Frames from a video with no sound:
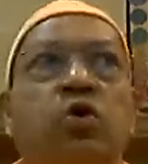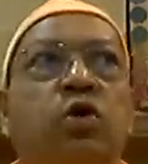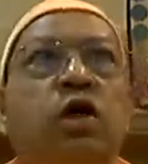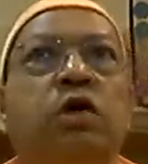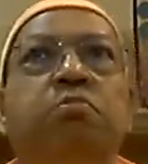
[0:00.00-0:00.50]

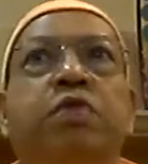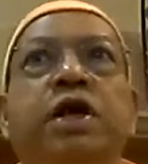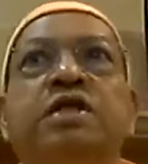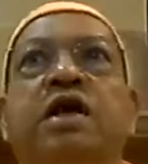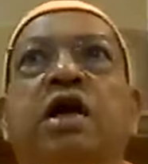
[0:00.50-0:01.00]
So
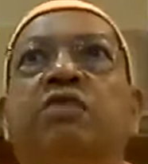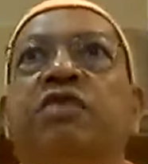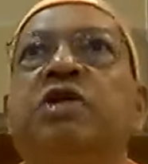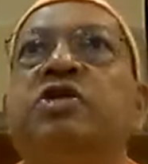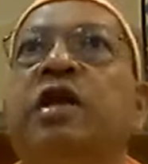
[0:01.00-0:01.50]
it brings a
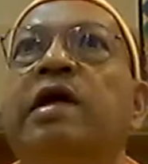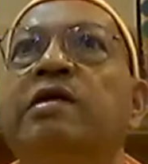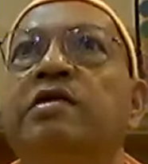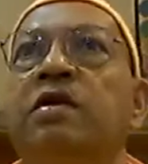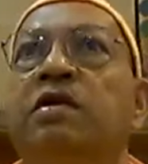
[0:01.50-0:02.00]
kind of a
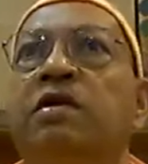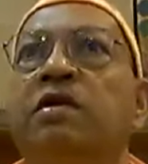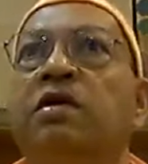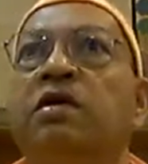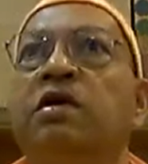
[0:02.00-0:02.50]
restraint
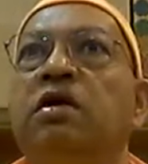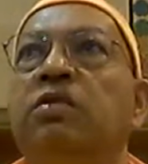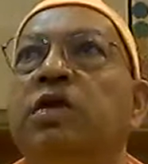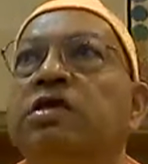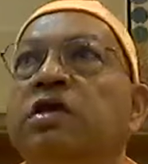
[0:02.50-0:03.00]

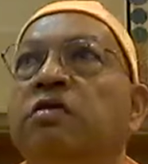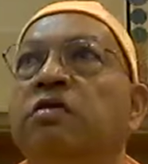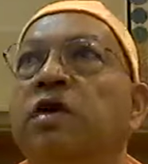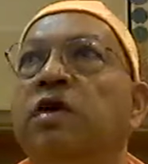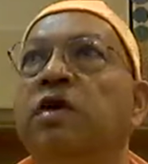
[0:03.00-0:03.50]
to
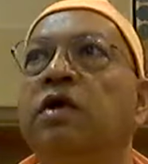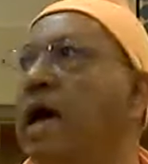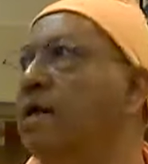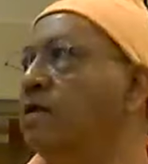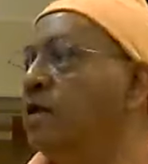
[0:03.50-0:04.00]
oneself.
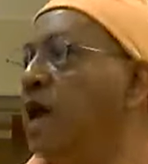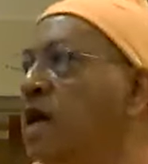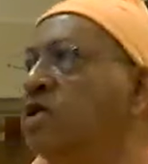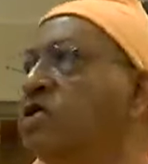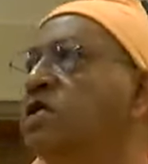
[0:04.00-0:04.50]

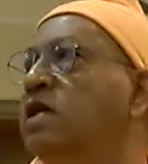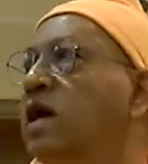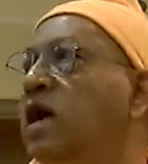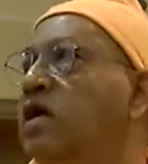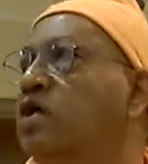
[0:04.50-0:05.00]
And that
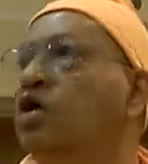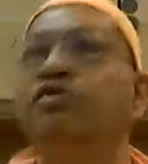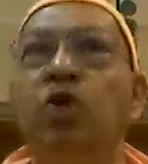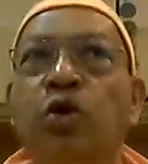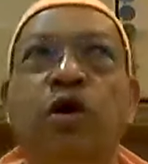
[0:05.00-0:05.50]
is the
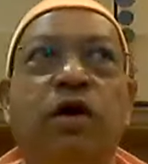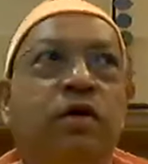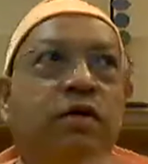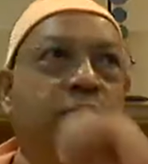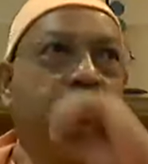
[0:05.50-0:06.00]
idea of
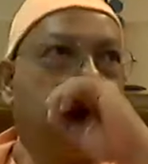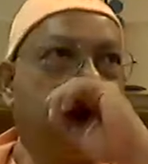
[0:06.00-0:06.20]
yoga.